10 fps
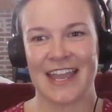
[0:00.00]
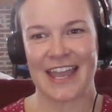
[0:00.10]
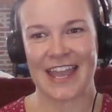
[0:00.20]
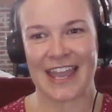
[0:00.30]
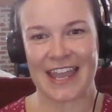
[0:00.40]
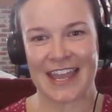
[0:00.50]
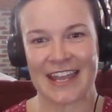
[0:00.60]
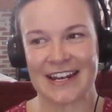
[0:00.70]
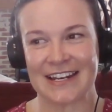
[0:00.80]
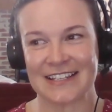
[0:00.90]

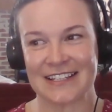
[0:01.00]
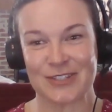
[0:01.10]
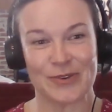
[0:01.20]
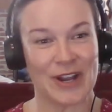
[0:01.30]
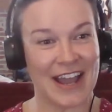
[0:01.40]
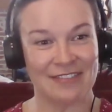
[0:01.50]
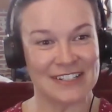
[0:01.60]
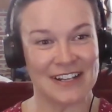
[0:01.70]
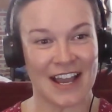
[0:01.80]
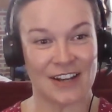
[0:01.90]
And so
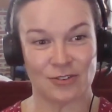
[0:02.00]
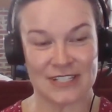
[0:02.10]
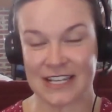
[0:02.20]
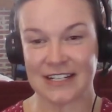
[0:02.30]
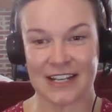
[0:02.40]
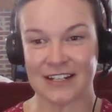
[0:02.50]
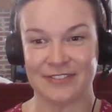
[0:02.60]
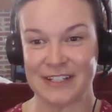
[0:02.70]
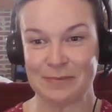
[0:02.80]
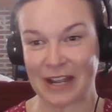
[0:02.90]
I don't take negative
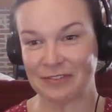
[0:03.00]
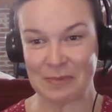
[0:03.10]
feedback from